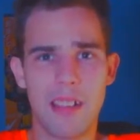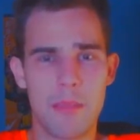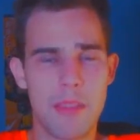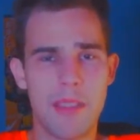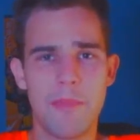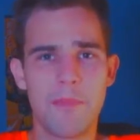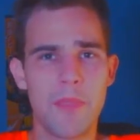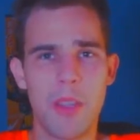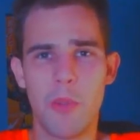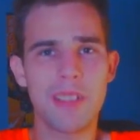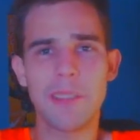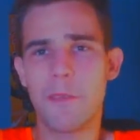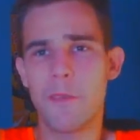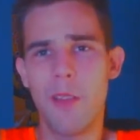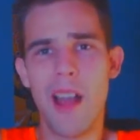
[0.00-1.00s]
I mean, what's
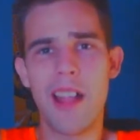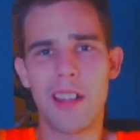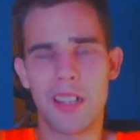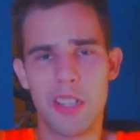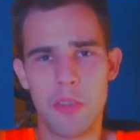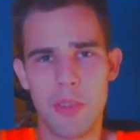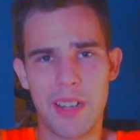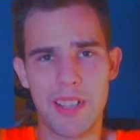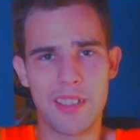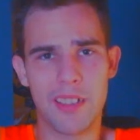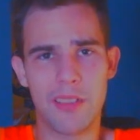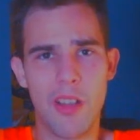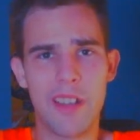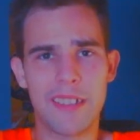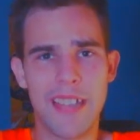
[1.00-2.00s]
a flyer going to do against a
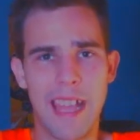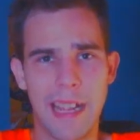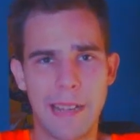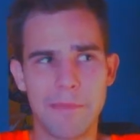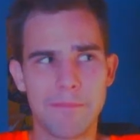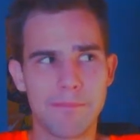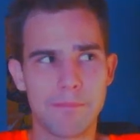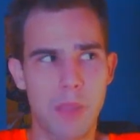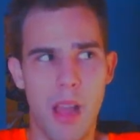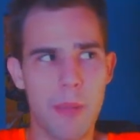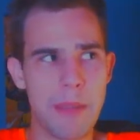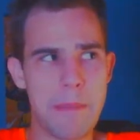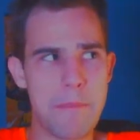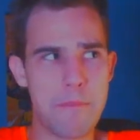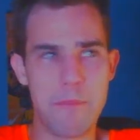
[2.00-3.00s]
long neck?
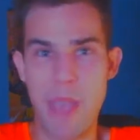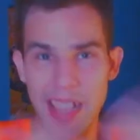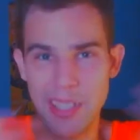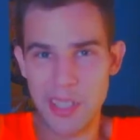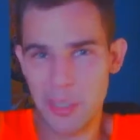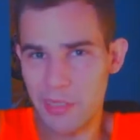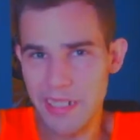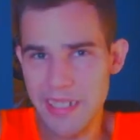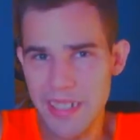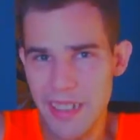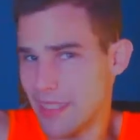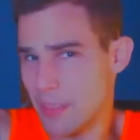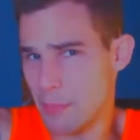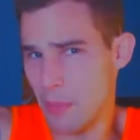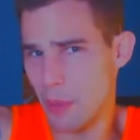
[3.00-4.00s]
Probably pester it at
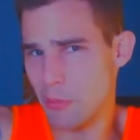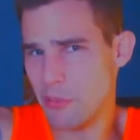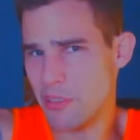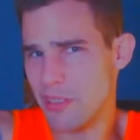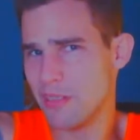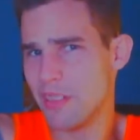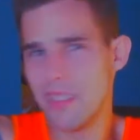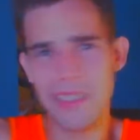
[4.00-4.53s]
the most?